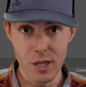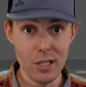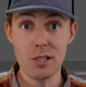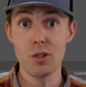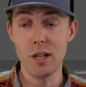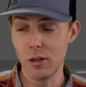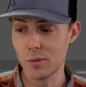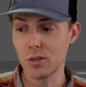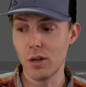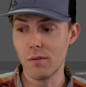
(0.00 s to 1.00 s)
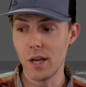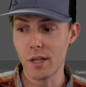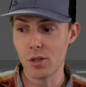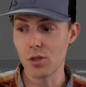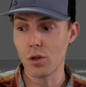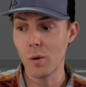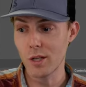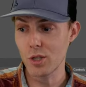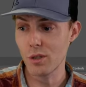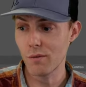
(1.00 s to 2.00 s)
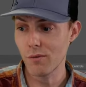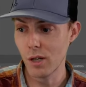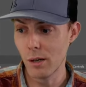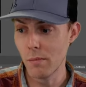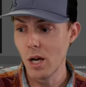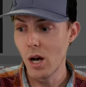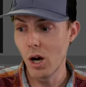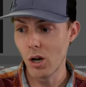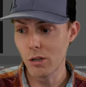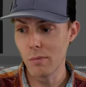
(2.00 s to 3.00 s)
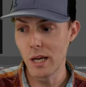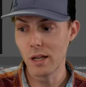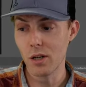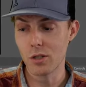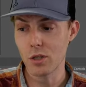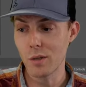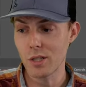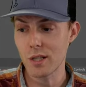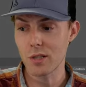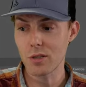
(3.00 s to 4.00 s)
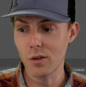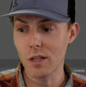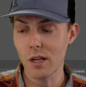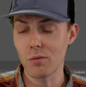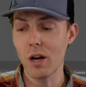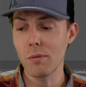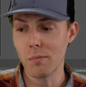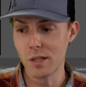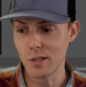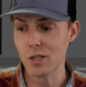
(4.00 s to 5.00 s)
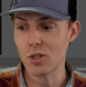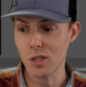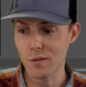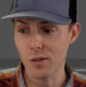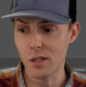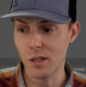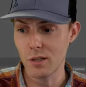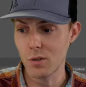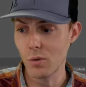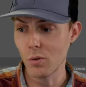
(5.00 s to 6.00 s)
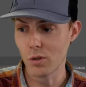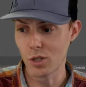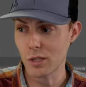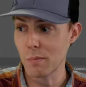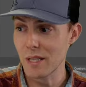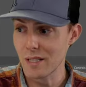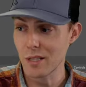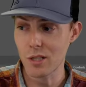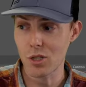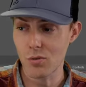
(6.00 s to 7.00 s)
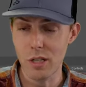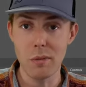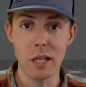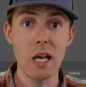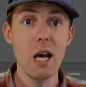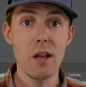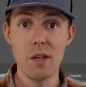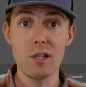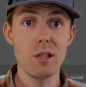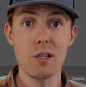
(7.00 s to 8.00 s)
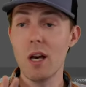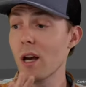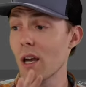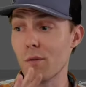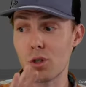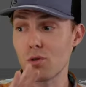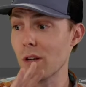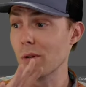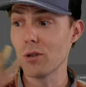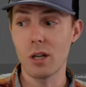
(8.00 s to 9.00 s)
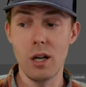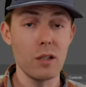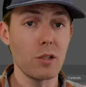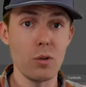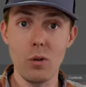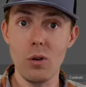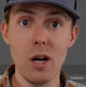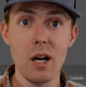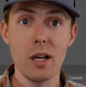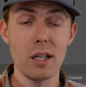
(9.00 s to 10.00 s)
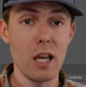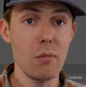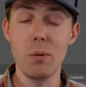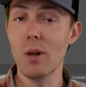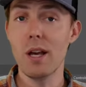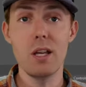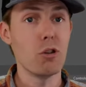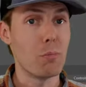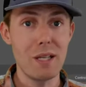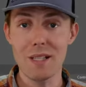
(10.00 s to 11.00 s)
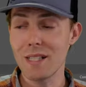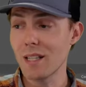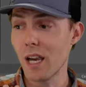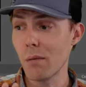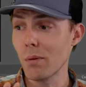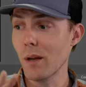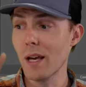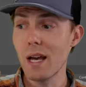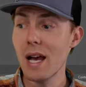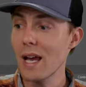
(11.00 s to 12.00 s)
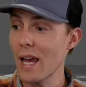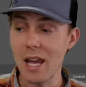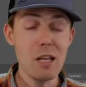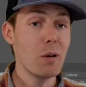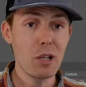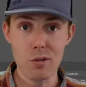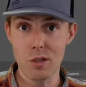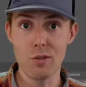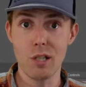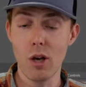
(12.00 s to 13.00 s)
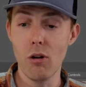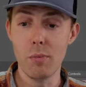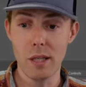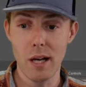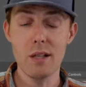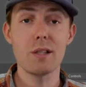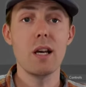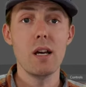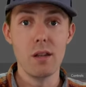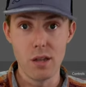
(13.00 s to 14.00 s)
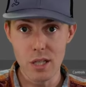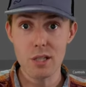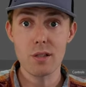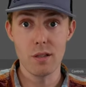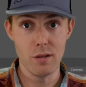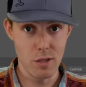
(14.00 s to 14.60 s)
this could help solve that issue. Question from our man on Twitch says, sorry to interrupt, but is this just for console or just PC streaming? This is if you're streaming your console gameplay, your PC gameplay, anybody who's using OBS, these